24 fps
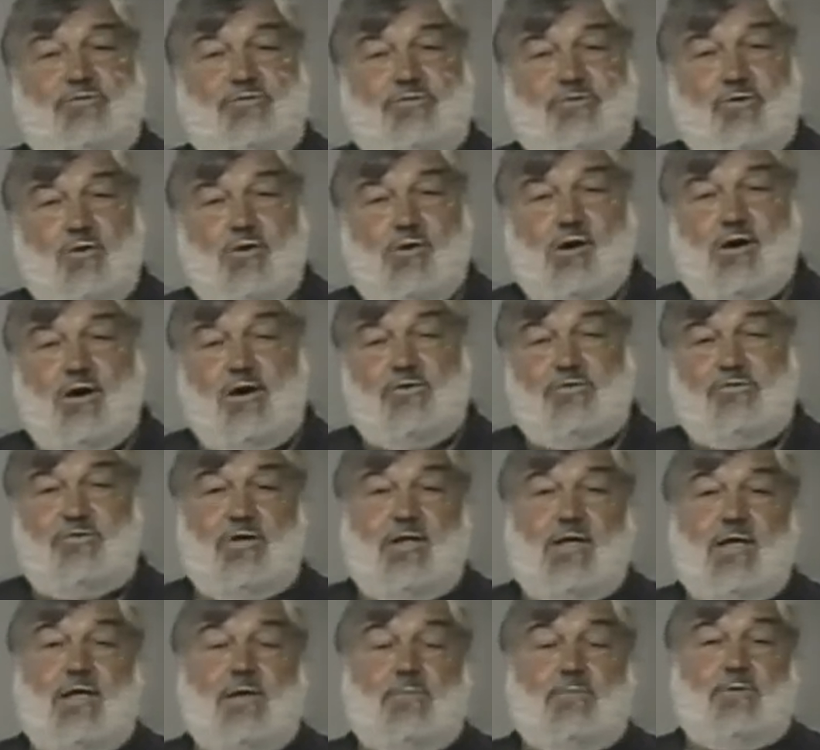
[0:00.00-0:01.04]
put it in
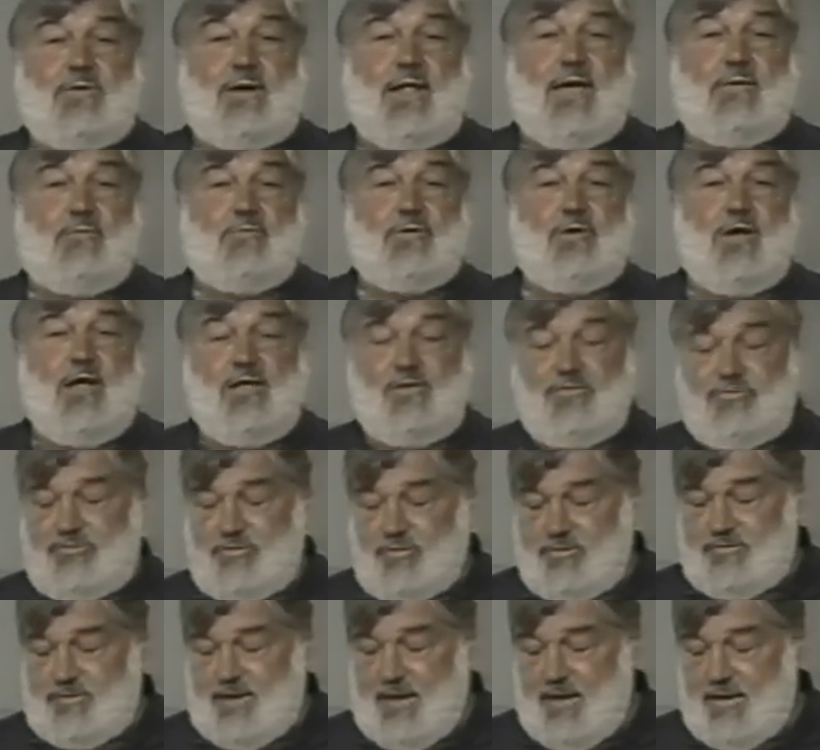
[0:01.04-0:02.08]
stores, but I
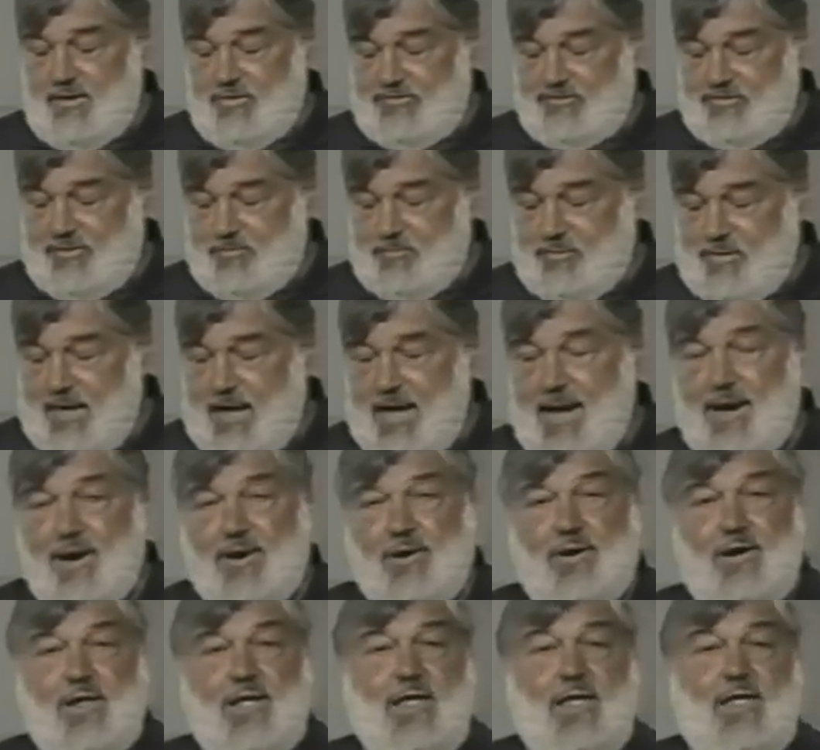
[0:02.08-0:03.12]
would also tell a
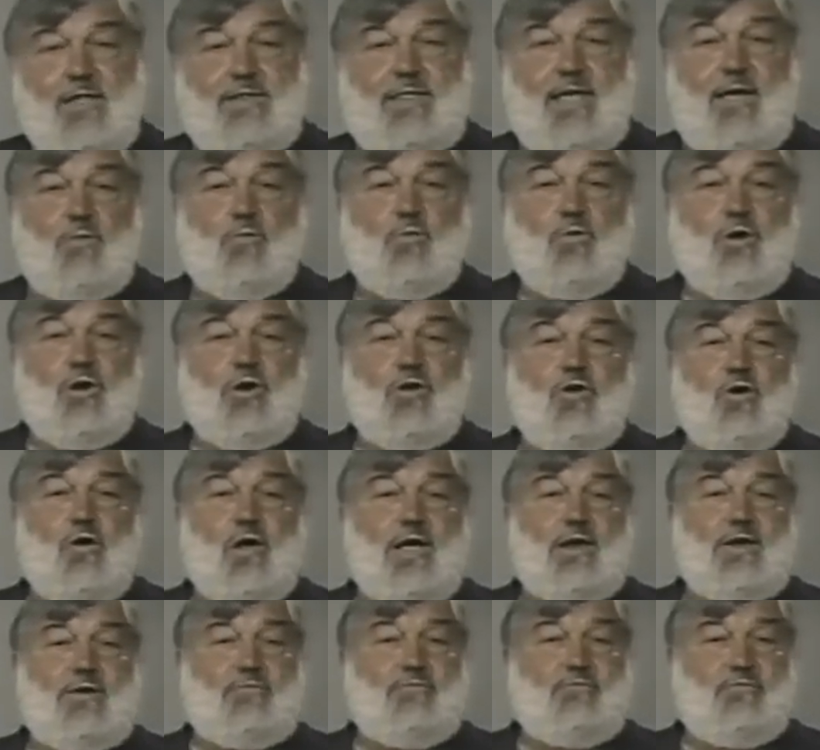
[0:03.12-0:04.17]
supplier that
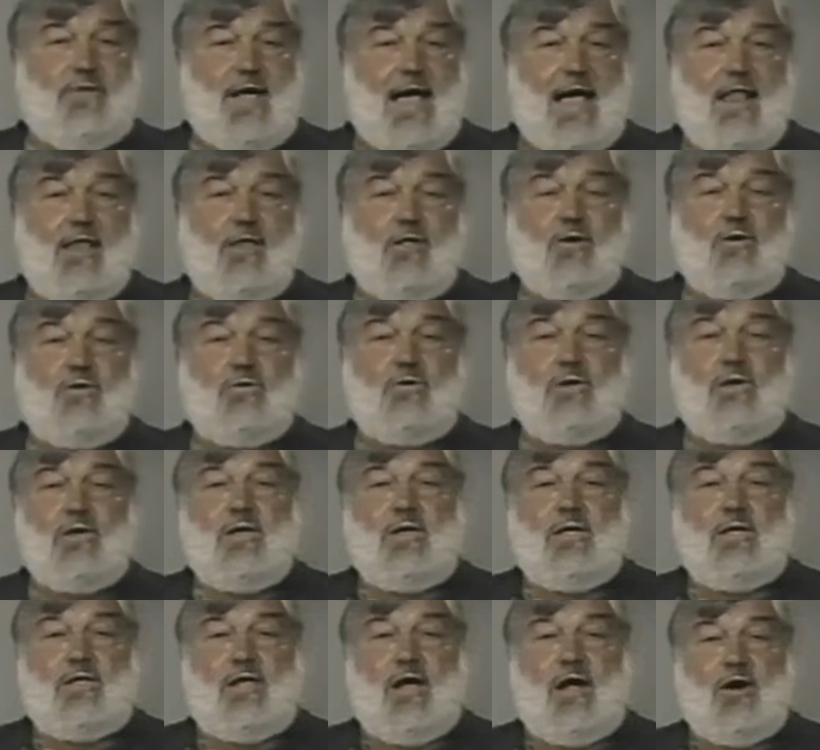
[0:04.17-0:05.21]
we're going to
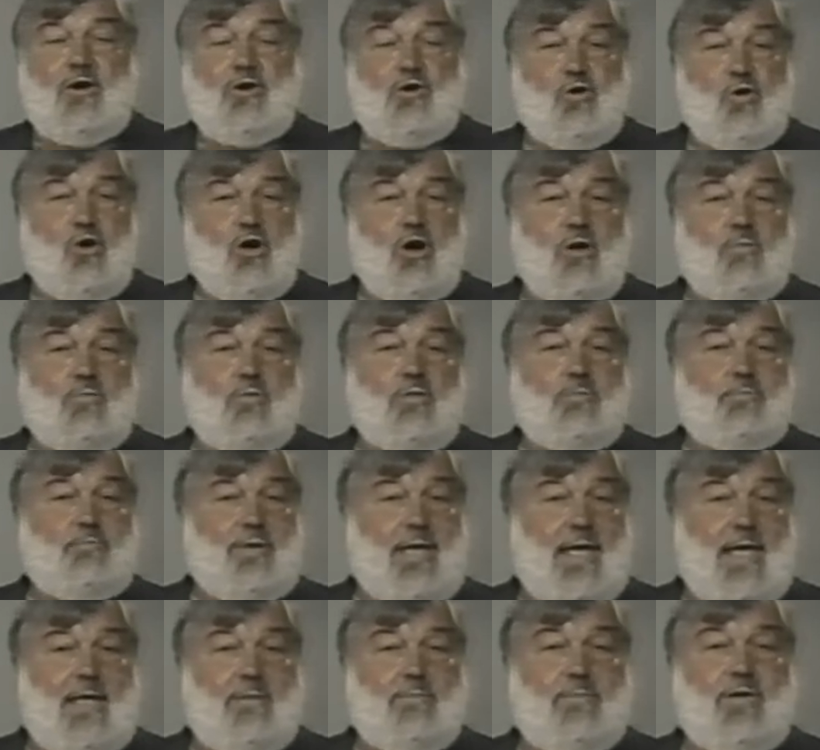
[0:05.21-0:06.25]
follow our
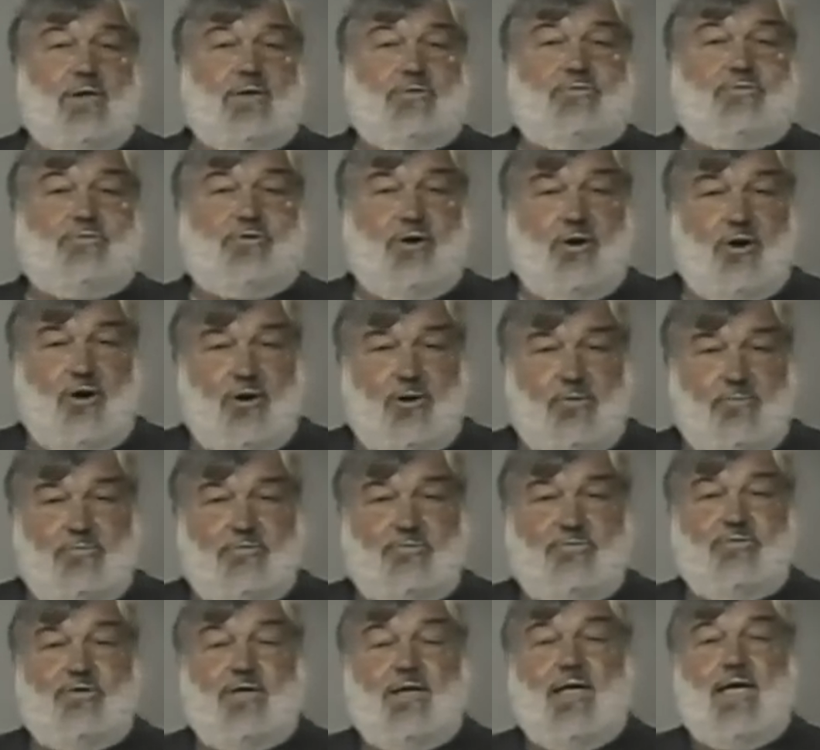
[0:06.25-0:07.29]
normal payment
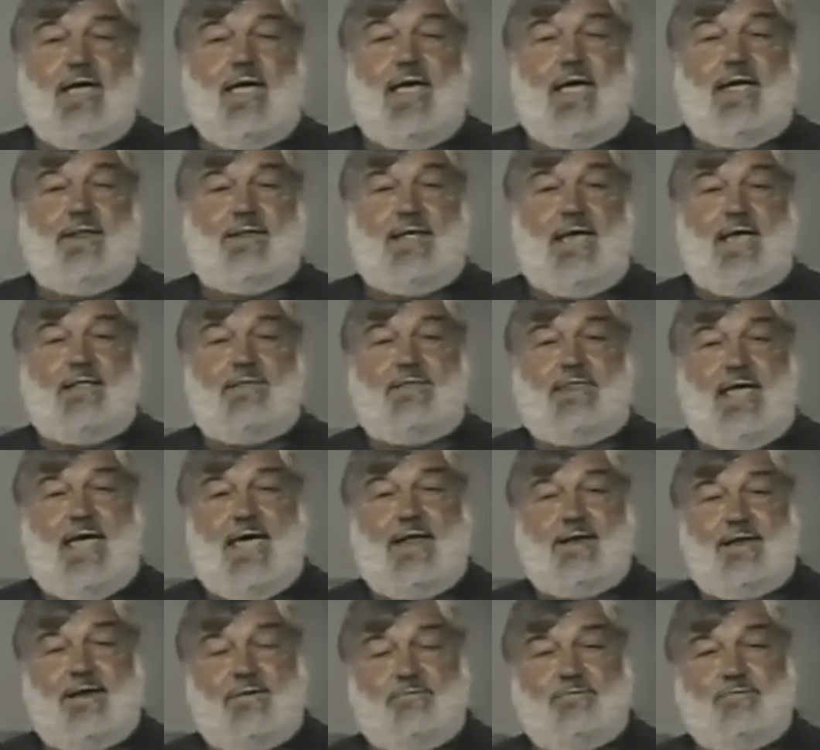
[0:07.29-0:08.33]
terms and
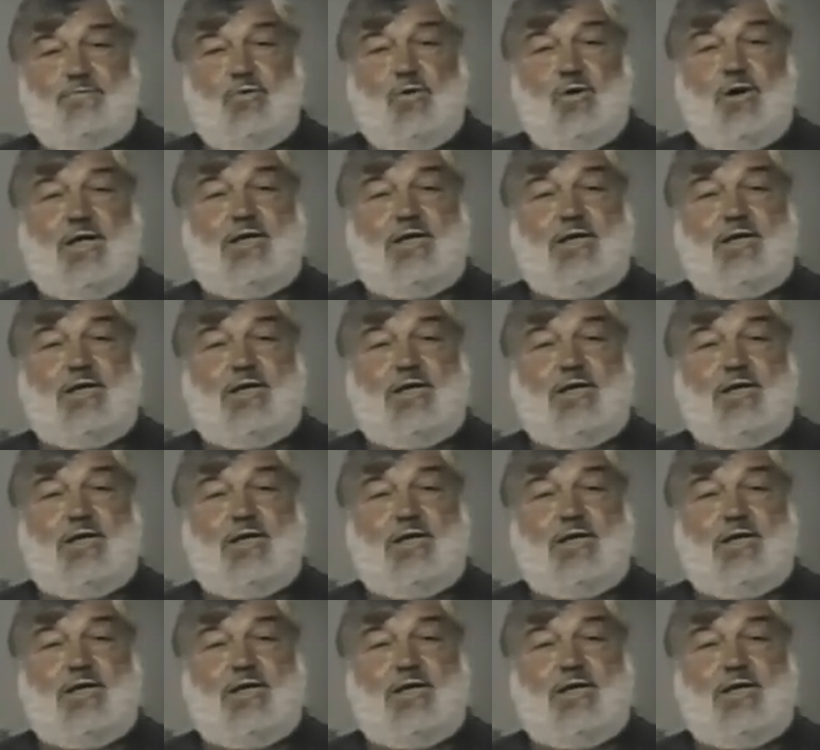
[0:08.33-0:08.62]
that that